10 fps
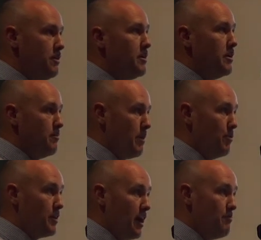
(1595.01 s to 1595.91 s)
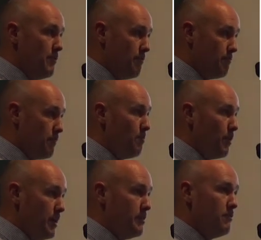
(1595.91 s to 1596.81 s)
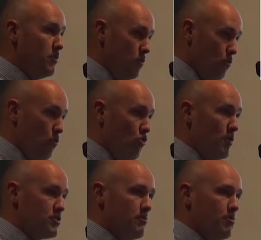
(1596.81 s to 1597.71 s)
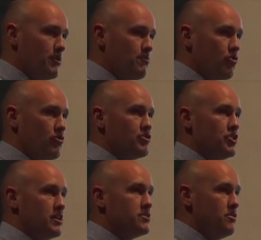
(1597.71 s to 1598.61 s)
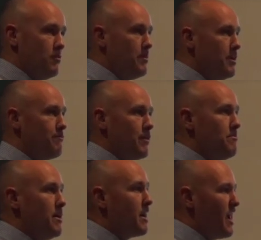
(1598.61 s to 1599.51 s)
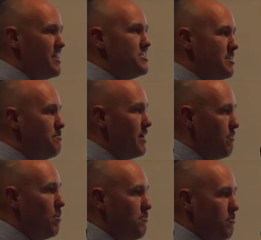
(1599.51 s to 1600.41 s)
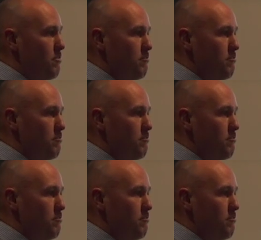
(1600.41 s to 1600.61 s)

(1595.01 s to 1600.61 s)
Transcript: and the people that gave me complete or almost complete progress checks got better feedback and did better overall.